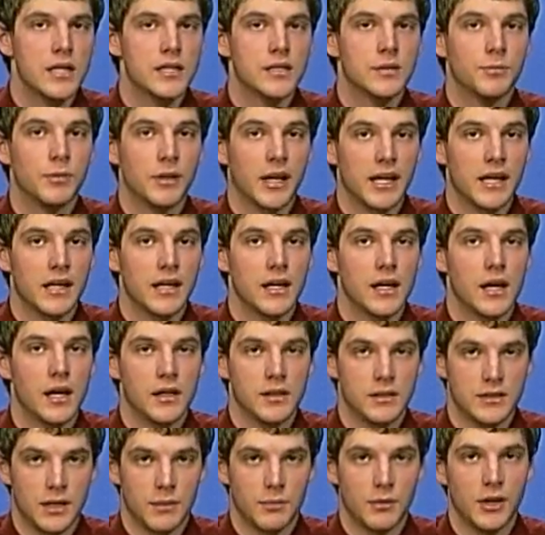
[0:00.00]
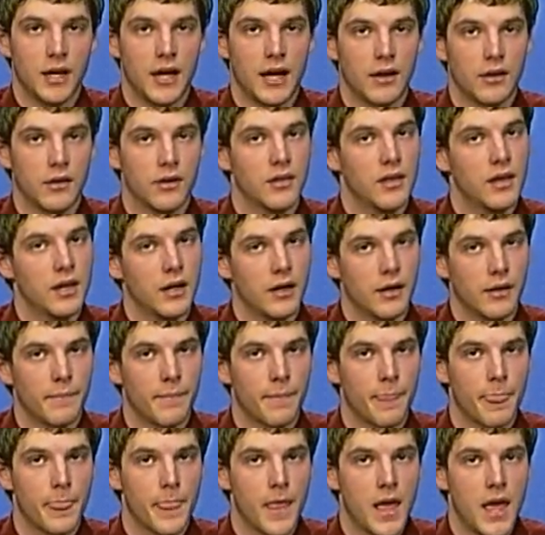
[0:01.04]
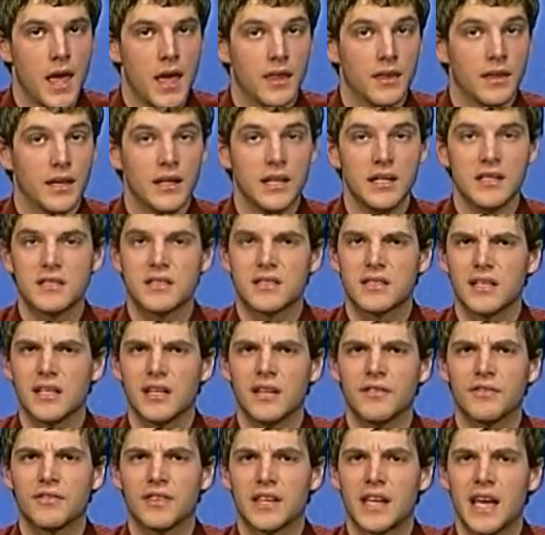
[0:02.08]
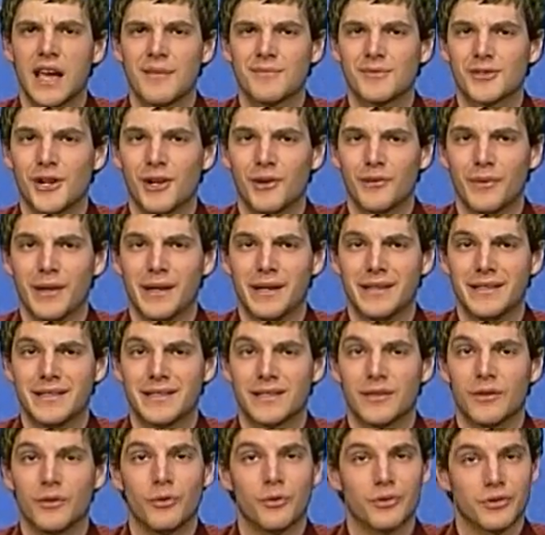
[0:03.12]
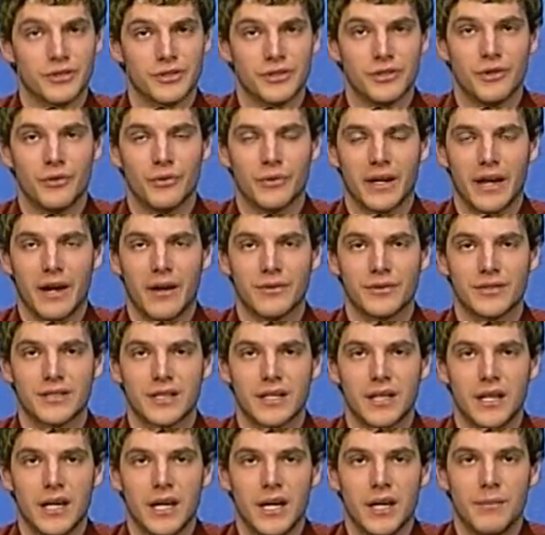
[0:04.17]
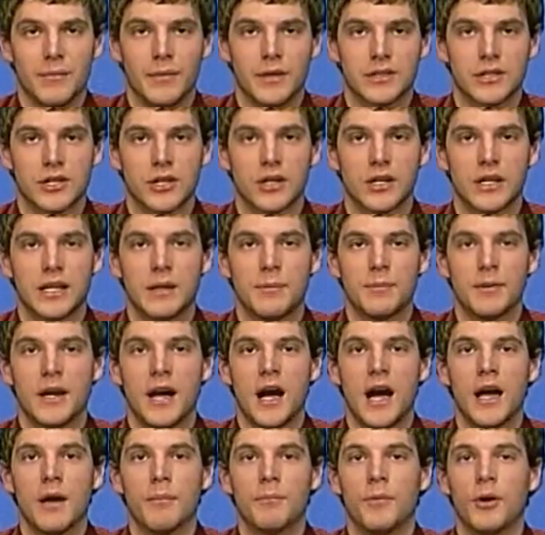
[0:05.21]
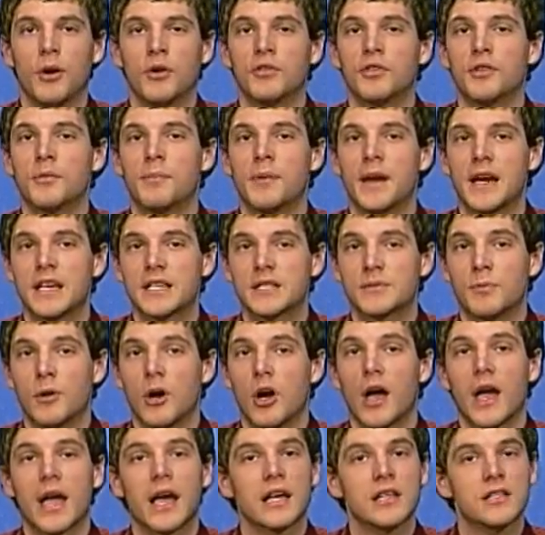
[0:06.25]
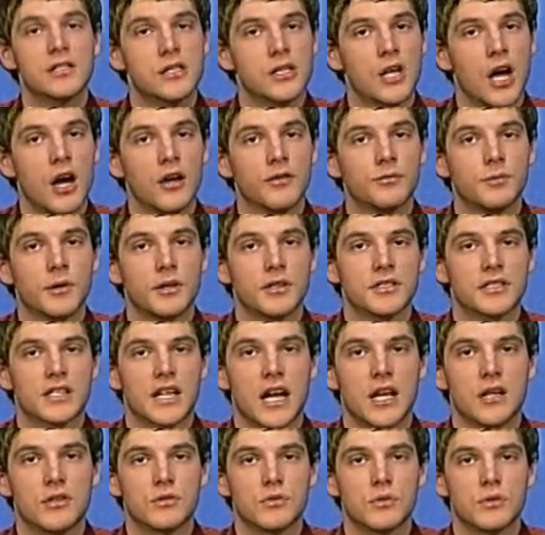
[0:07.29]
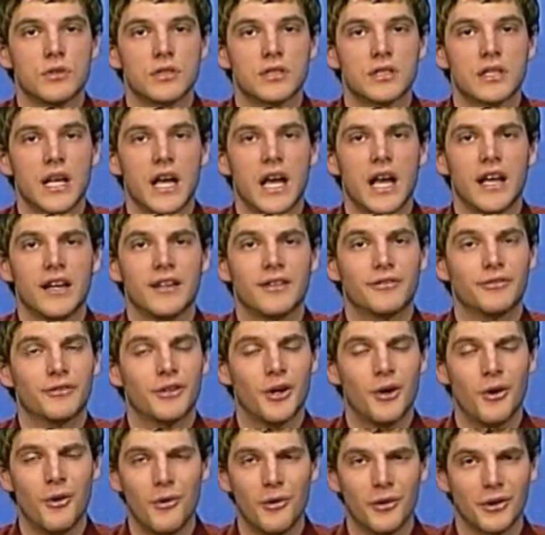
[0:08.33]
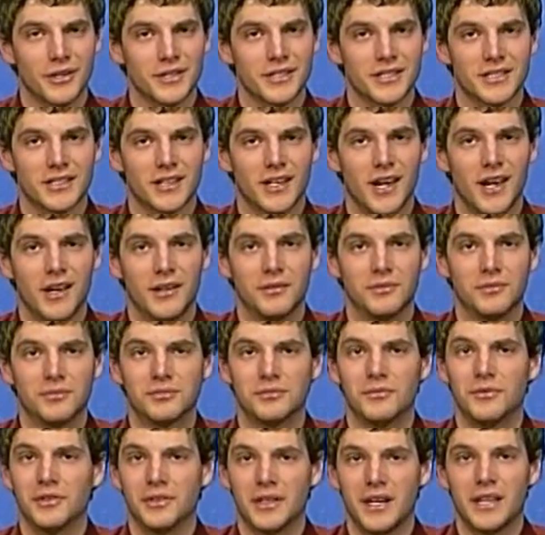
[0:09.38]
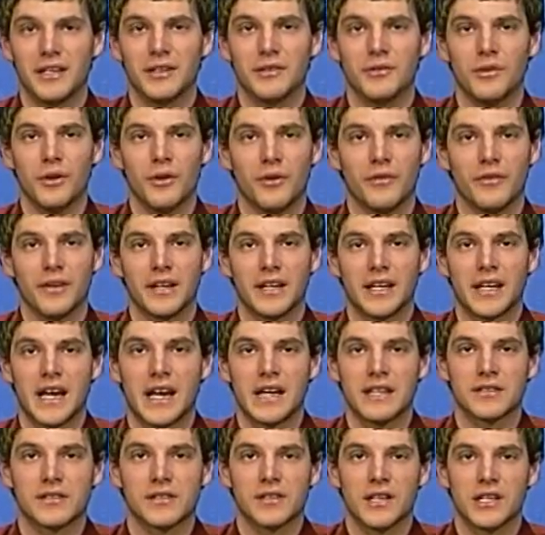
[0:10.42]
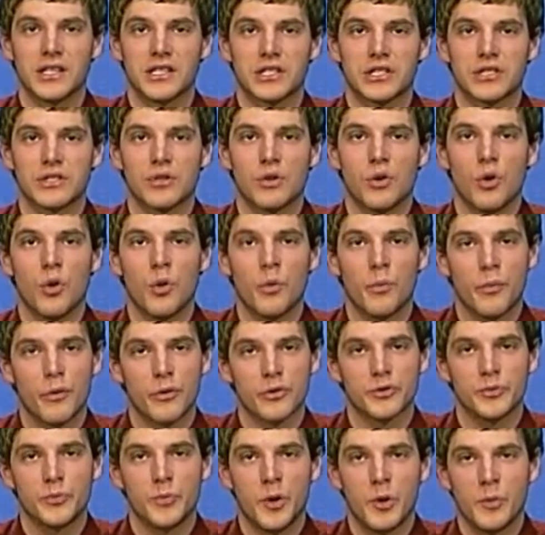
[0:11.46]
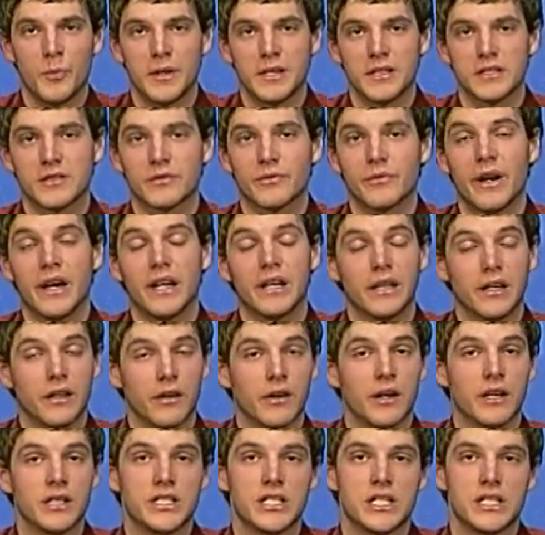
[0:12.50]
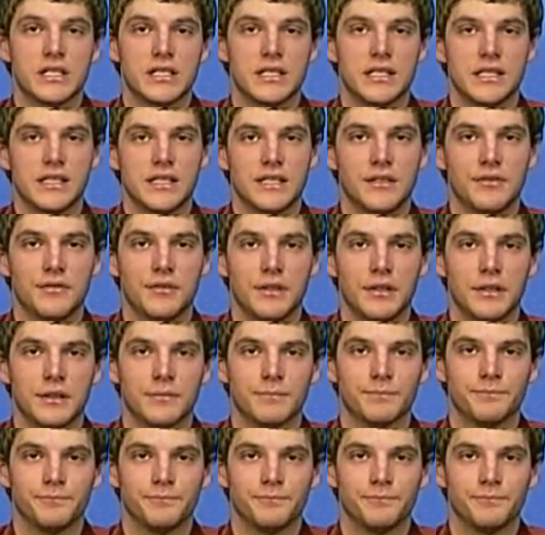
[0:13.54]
to play a doubleheader there. That is, if the games aren't rained or snowed out. Make sure to keep an eye on both the baseball and softball schedules. And of course, we'll let you know of any cancellations or postponements right here at JCTV.